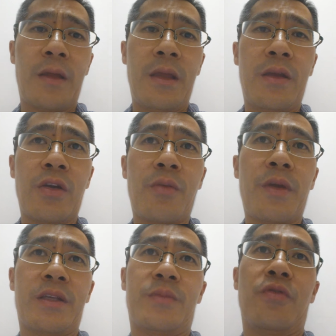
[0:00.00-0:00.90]

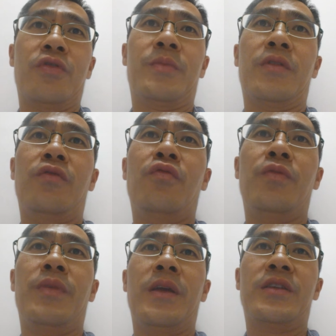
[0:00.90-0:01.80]
economic spokesman, who
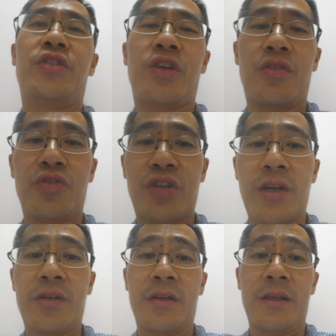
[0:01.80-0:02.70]
would be his shadow
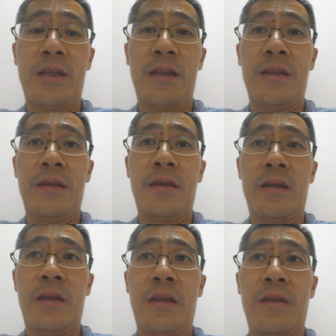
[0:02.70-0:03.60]
chancellor in
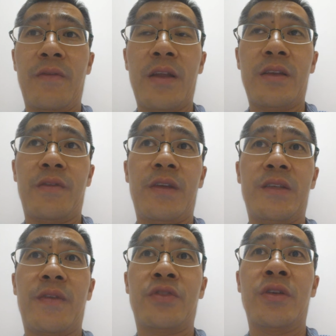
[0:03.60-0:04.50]
the event of
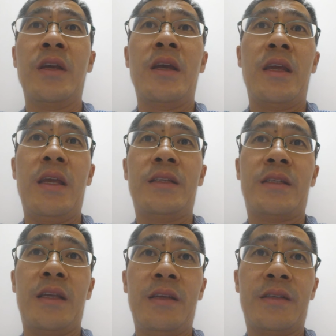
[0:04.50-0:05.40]
his victory.
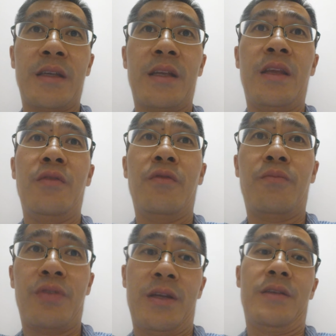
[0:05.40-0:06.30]
He's said he will
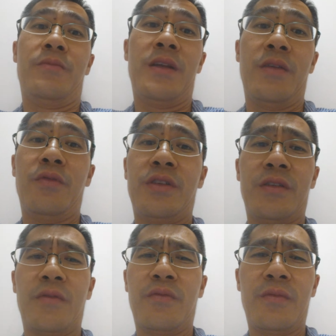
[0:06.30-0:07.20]
print money, which
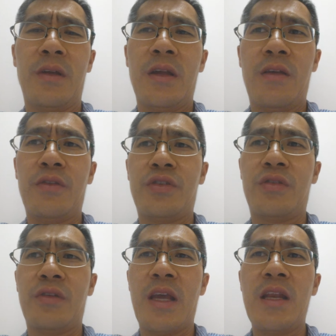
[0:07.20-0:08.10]

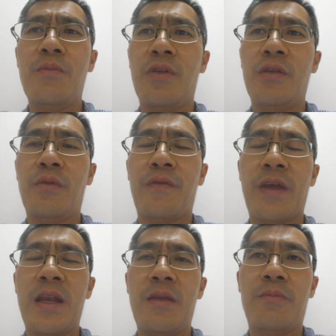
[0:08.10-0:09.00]
to anybody with
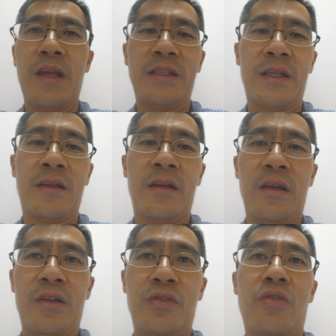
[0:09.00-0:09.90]
any basic
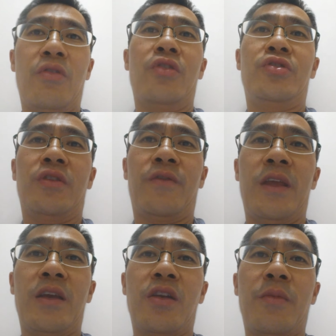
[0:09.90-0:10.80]
knowledge of
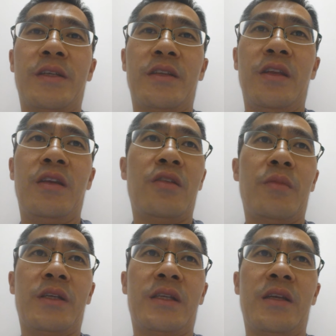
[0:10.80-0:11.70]
economics and
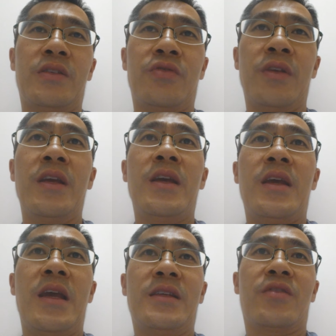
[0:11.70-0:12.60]
economics history
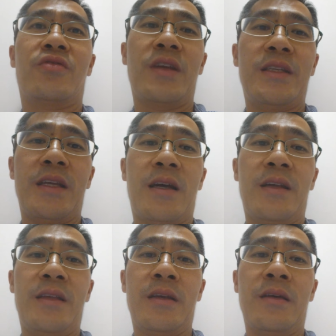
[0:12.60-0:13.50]
is a crazy
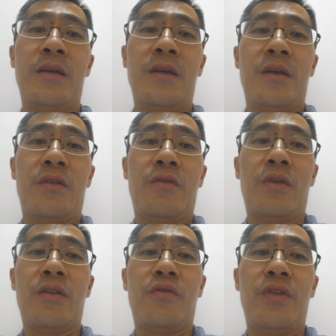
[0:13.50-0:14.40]
idea.
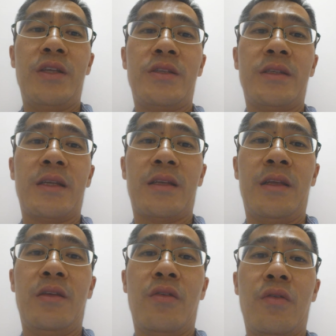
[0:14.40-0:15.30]
One of the reasons that
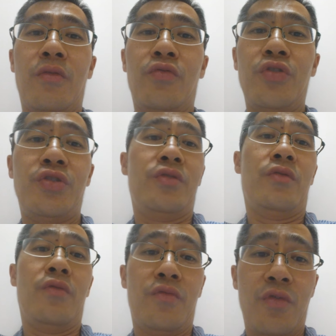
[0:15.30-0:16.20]
the
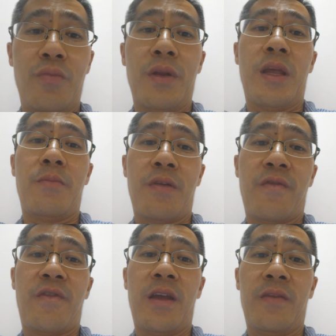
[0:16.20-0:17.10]
original Roman Empire
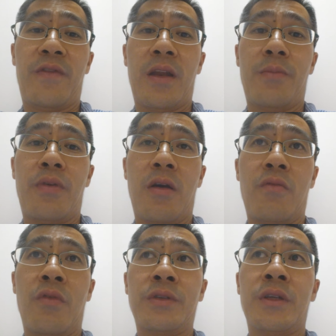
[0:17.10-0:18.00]
fell
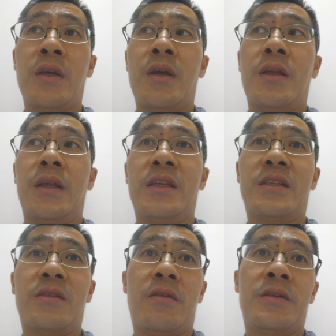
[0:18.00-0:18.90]
apart was they
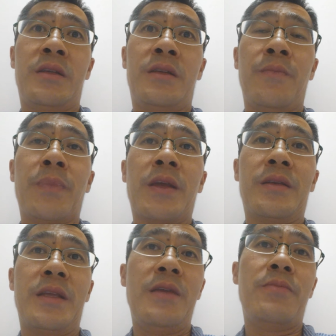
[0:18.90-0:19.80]
started
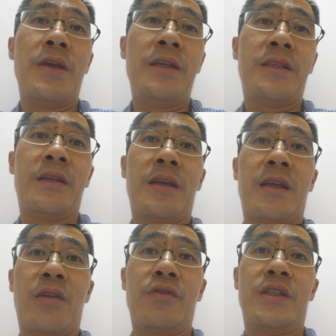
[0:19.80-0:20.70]
debasing their
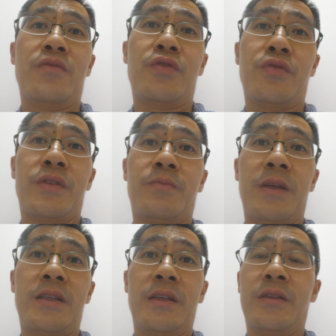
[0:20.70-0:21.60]
currency, which was
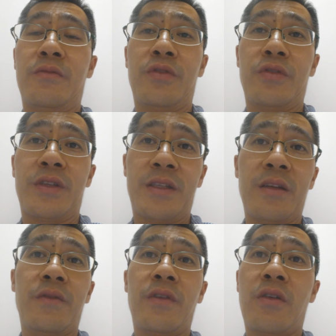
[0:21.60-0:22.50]

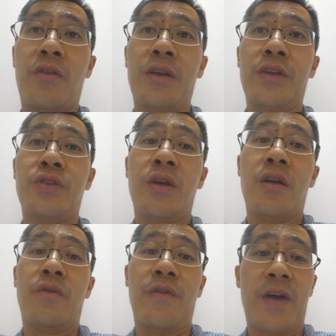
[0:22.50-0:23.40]
silver coinage
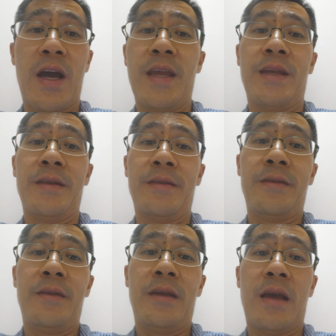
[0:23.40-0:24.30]
with iron,
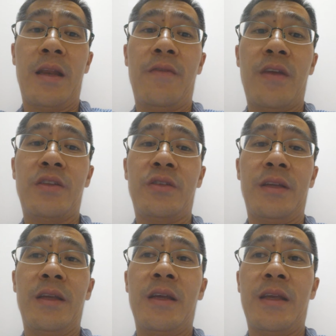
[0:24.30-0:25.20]
and
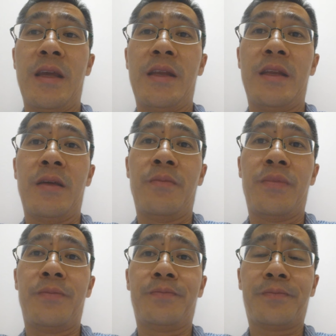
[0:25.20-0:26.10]
eventually they ended up